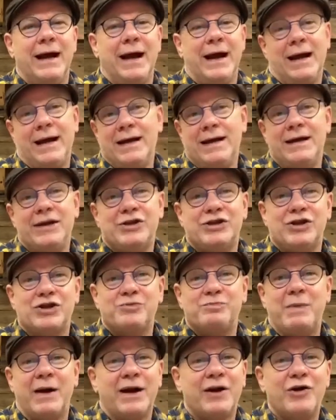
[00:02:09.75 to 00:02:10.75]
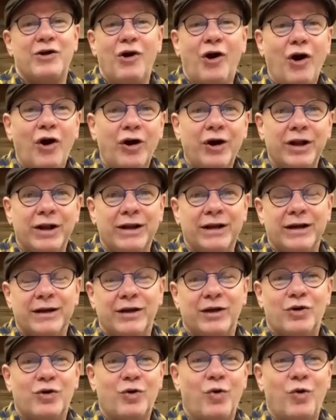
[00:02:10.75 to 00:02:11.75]
And he says by guarding
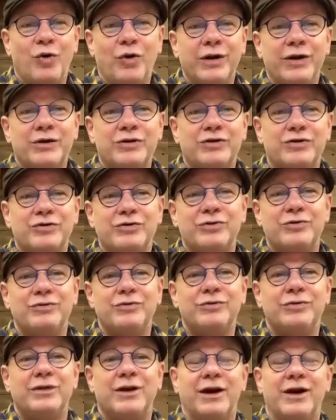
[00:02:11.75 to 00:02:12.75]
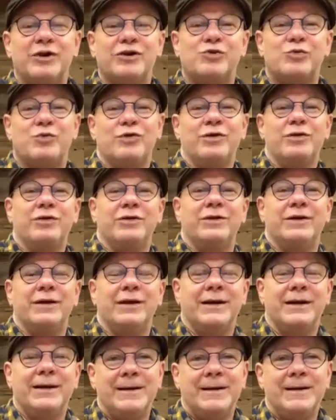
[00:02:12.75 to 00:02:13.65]
it according to God's word,